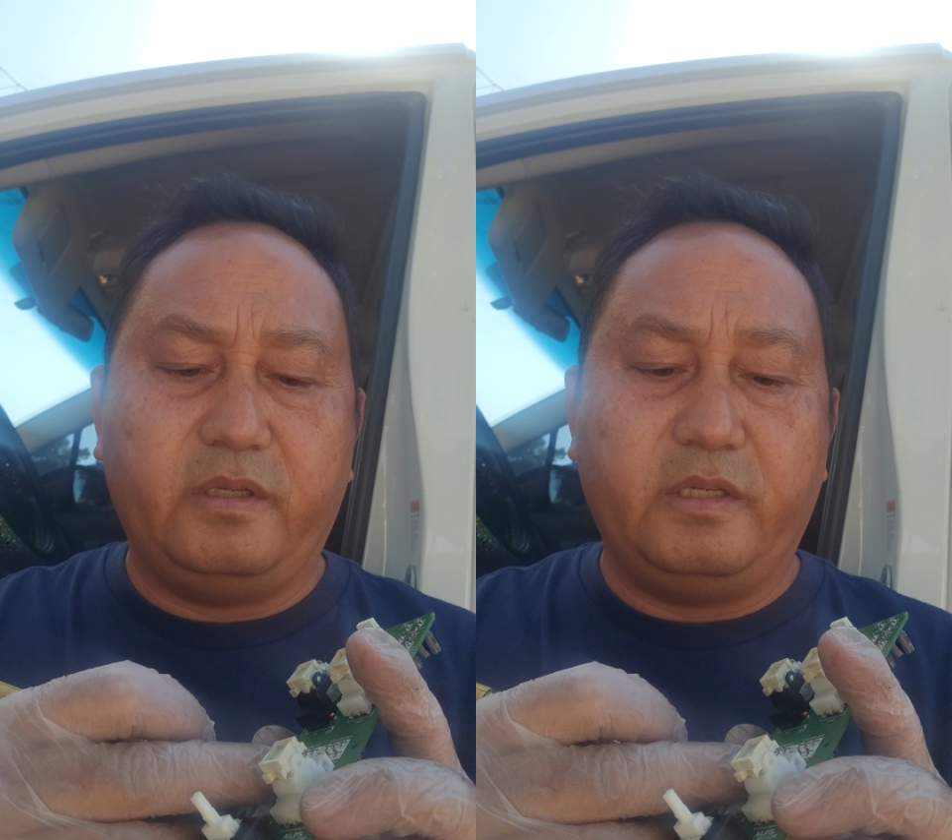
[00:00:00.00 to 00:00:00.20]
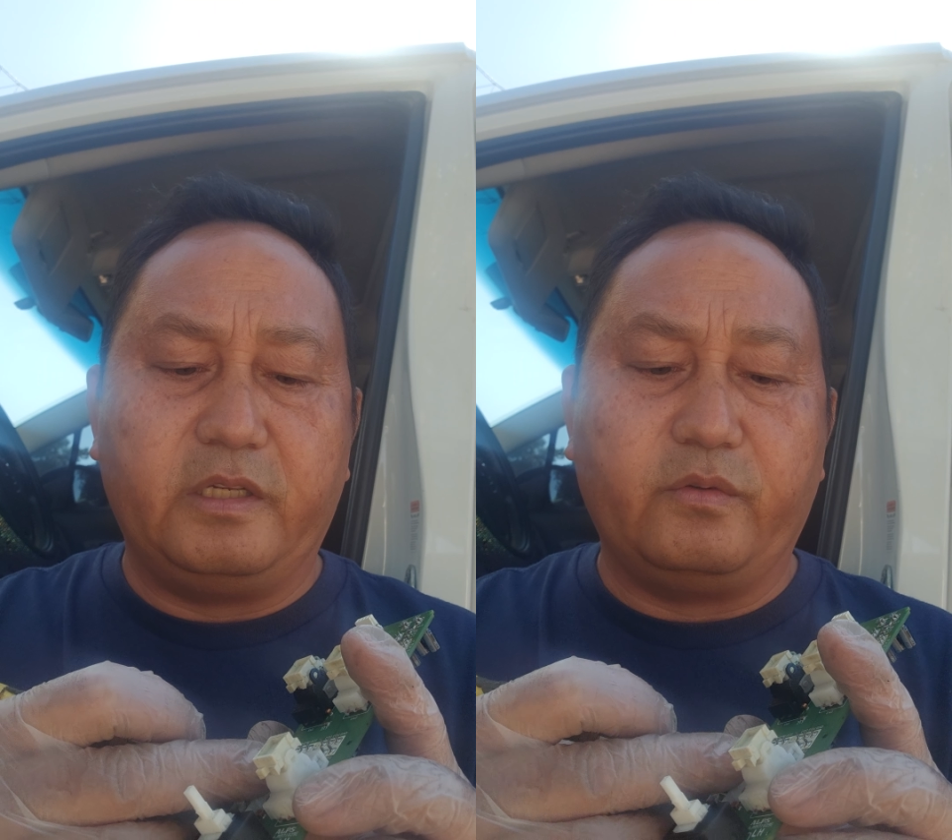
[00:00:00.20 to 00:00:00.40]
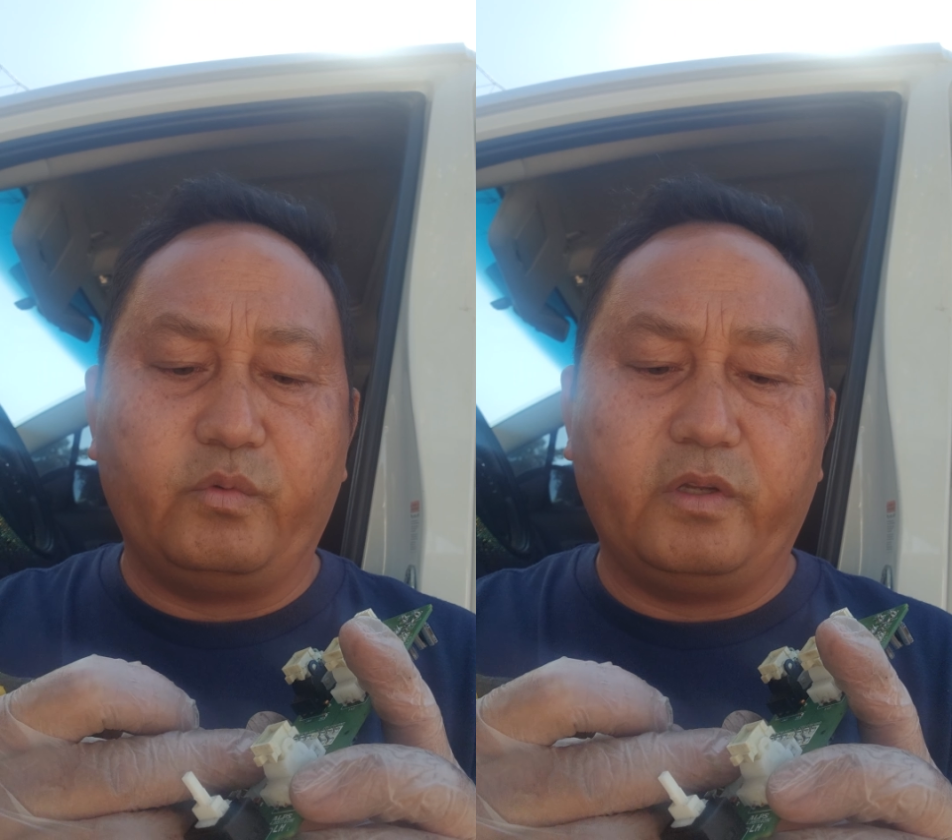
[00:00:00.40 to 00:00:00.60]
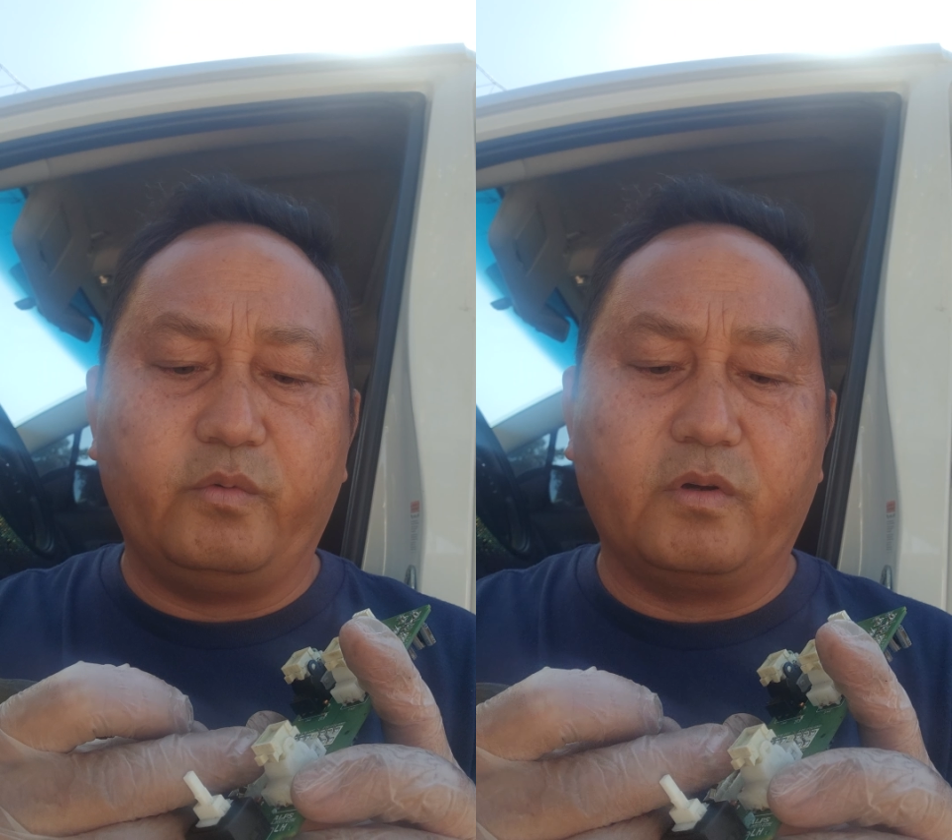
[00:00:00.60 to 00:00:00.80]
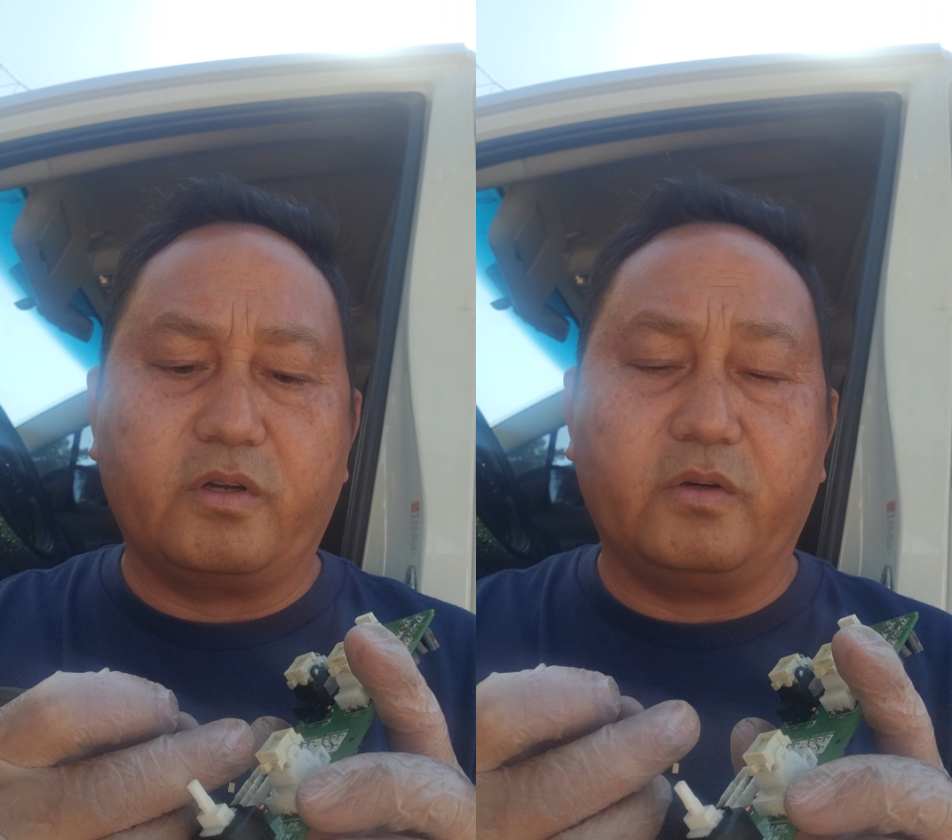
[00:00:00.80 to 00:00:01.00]
it
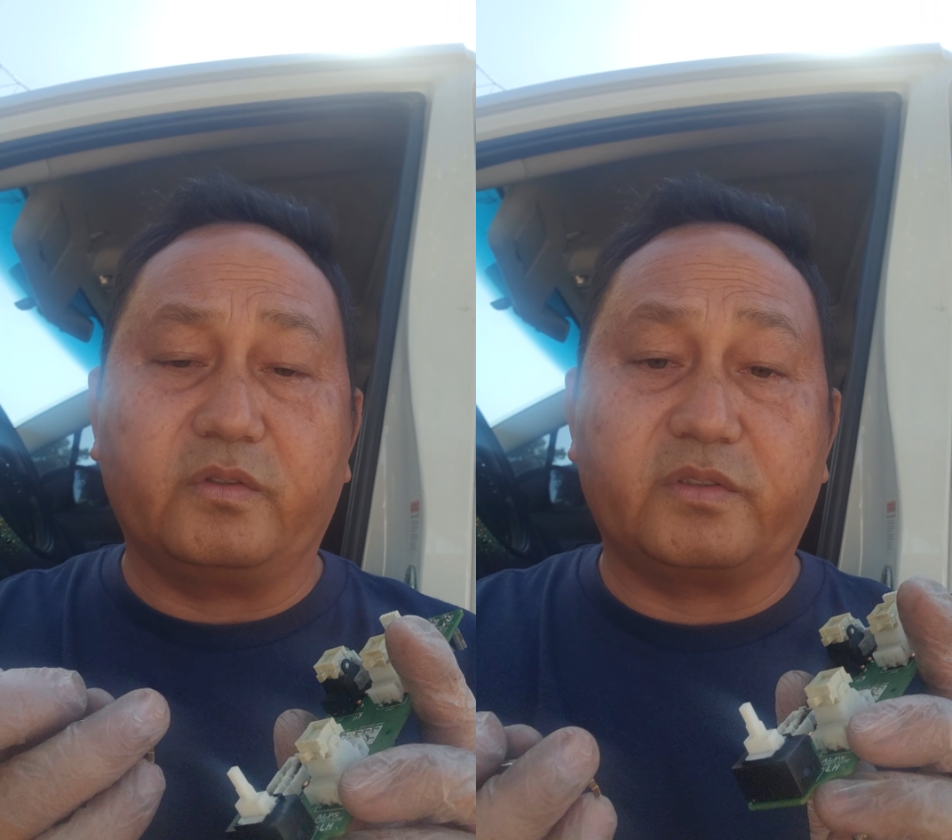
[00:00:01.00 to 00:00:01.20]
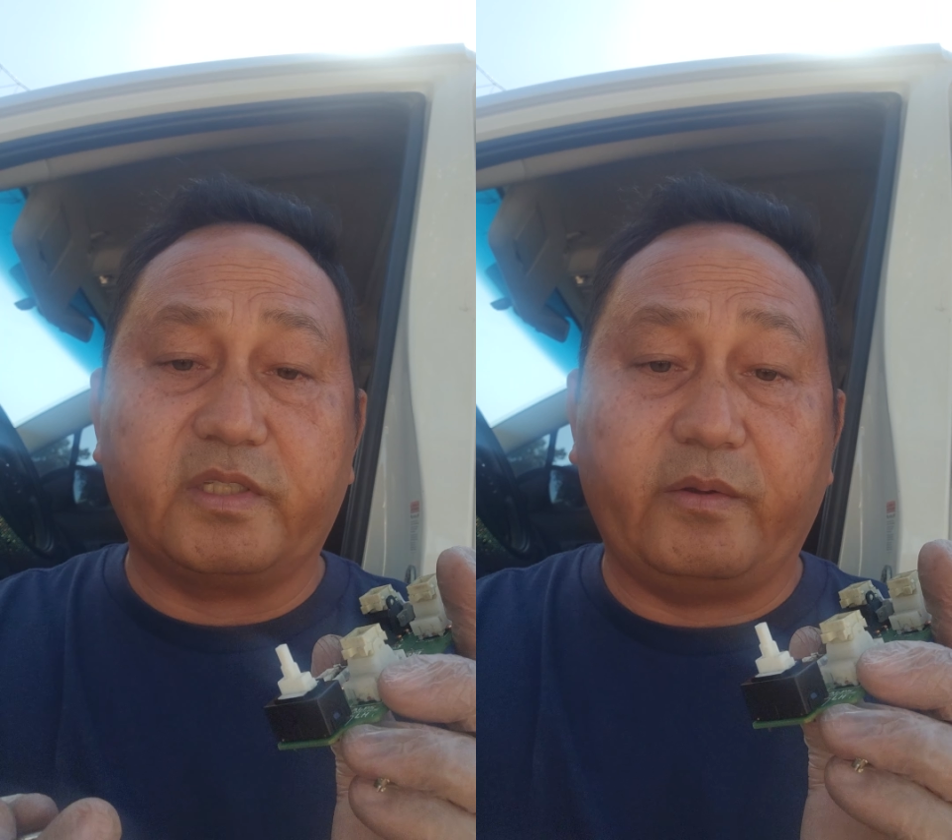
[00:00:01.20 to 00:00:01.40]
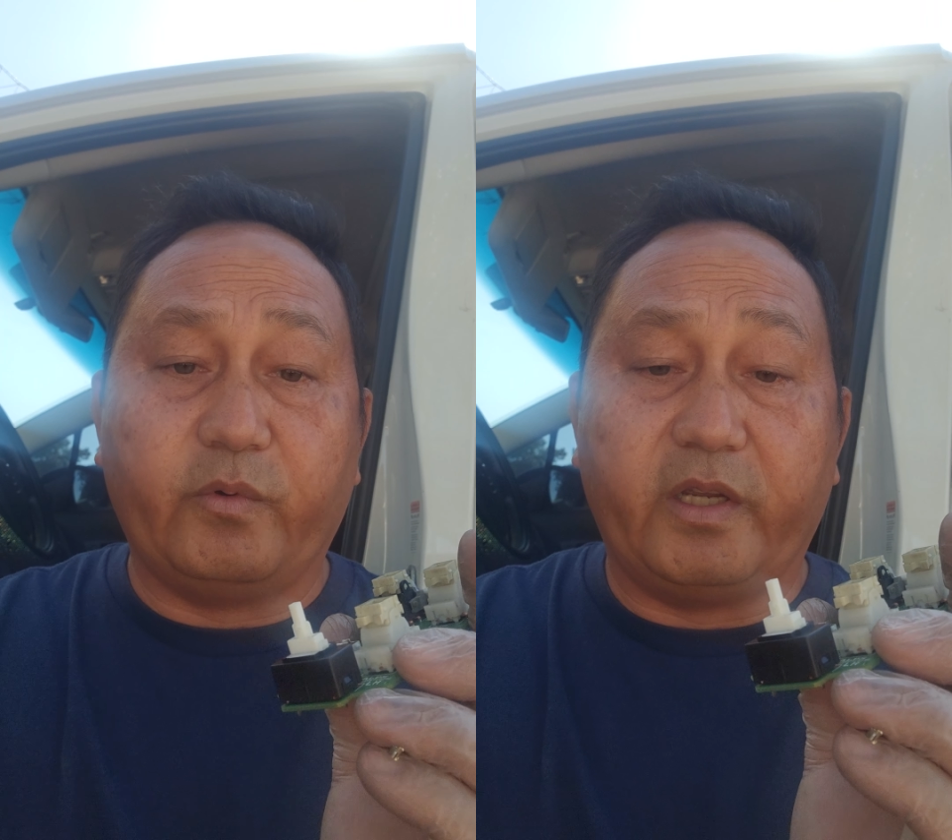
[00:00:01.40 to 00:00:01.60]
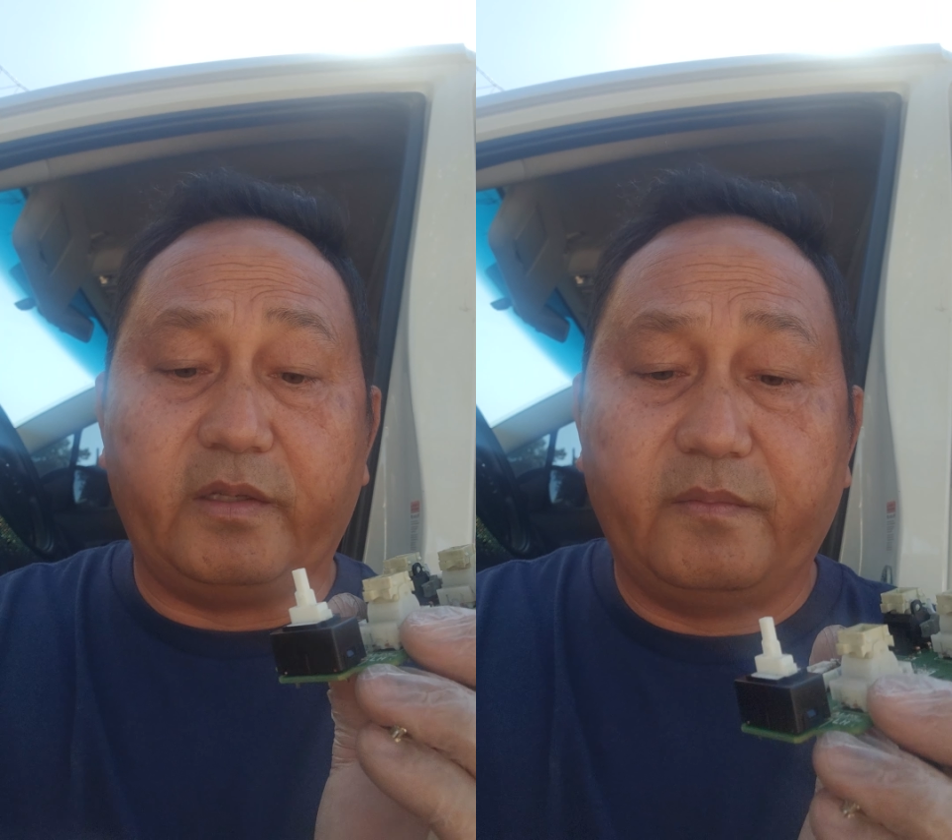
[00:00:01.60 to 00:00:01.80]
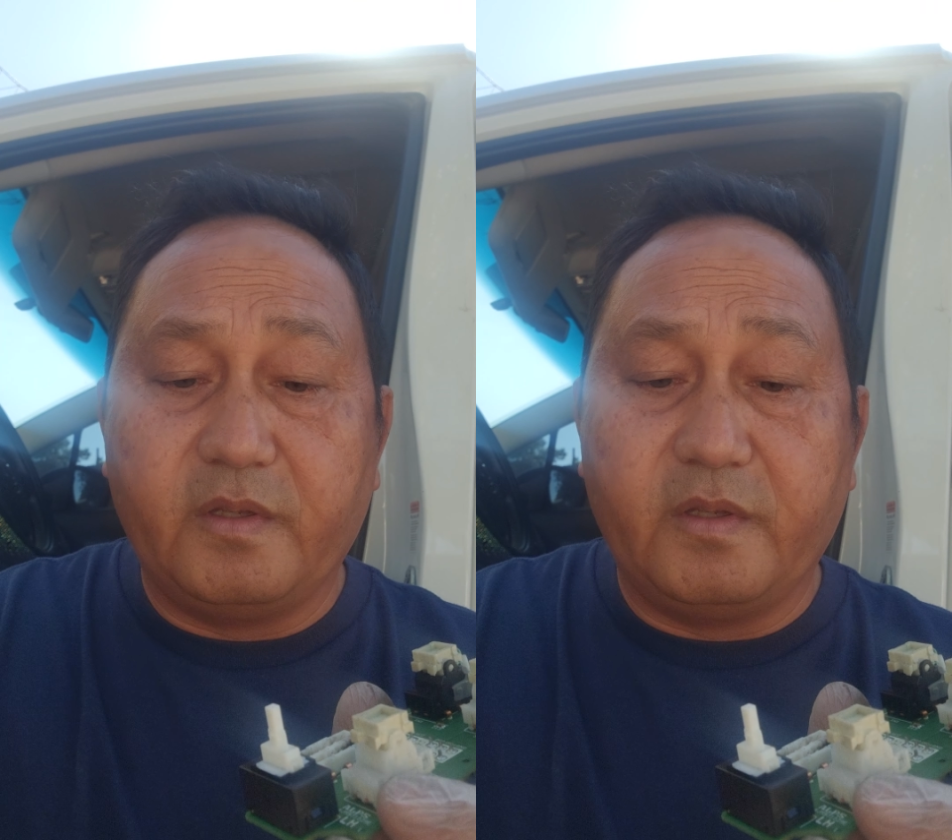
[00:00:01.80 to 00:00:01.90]
will go the same way.